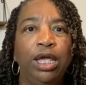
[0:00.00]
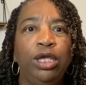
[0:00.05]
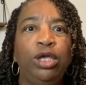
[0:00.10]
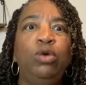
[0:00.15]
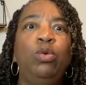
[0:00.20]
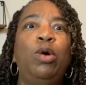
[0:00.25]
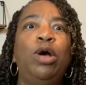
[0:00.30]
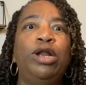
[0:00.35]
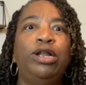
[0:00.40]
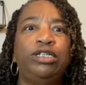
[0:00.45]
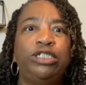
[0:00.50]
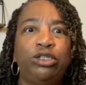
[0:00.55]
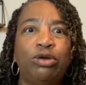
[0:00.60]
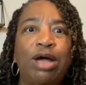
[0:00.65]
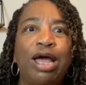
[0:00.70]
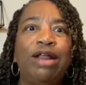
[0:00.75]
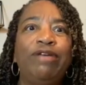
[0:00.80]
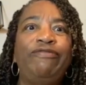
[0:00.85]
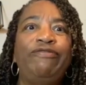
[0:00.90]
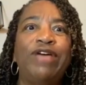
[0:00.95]
You want to
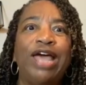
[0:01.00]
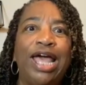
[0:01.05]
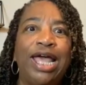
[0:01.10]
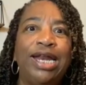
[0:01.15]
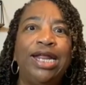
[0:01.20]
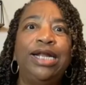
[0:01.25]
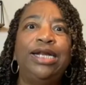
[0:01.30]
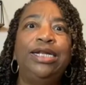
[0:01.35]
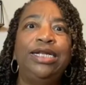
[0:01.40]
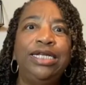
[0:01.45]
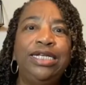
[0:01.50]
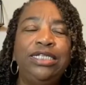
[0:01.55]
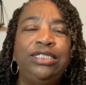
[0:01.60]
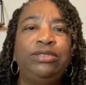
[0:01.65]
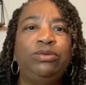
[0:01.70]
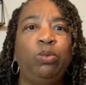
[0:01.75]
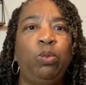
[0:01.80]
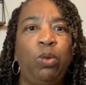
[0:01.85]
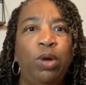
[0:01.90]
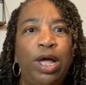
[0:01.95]
try to find at
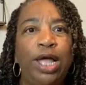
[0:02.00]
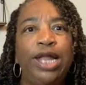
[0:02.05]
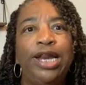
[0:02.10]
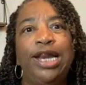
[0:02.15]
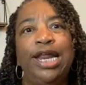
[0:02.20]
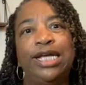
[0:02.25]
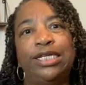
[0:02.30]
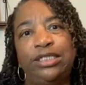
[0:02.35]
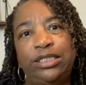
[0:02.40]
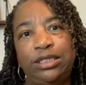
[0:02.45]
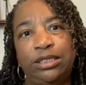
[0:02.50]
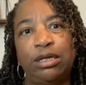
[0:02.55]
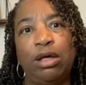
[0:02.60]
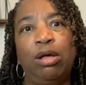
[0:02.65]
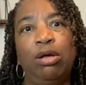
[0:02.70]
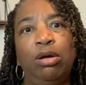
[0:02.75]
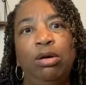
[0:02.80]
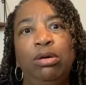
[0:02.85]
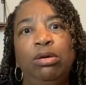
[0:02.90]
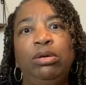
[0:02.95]
least one that's
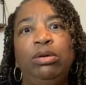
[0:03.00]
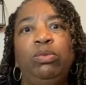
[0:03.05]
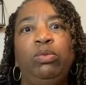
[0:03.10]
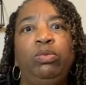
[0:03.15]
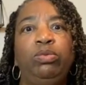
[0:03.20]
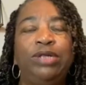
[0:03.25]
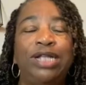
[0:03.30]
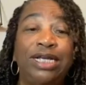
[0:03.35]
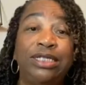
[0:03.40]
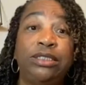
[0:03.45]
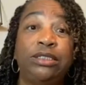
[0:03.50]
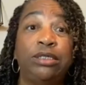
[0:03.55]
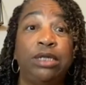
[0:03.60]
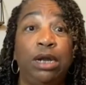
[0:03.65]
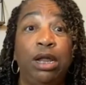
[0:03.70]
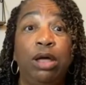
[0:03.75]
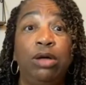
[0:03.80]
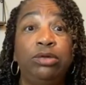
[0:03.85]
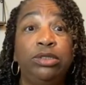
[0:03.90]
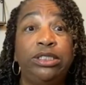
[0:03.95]
sold that's
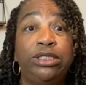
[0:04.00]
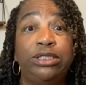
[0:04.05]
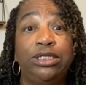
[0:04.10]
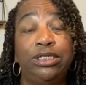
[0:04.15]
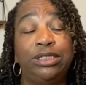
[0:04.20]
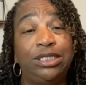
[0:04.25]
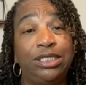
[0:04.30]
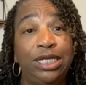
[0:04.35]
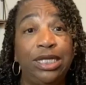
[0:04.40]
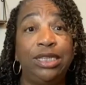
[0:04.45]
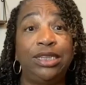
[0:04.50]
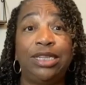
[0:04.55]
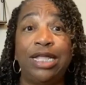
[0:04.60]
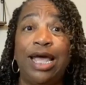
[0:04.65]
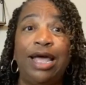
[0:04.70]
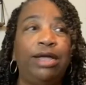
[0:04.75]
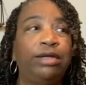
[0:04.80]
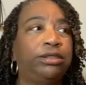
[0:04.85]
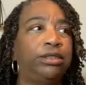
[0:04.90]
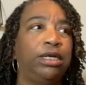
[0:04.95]
close to
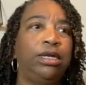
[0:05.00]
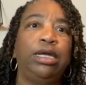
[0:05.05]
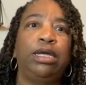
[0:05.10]
10,000.